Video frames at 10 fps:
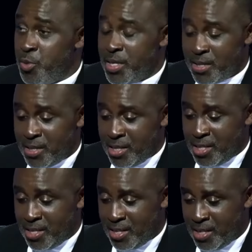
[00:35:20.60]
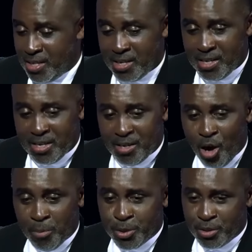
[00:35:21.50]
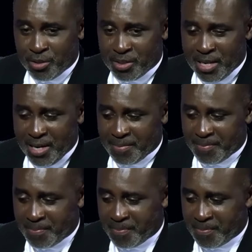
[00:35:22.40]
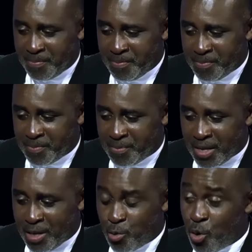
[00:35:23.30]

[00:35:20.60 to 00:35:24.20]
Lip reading: with options here. So that you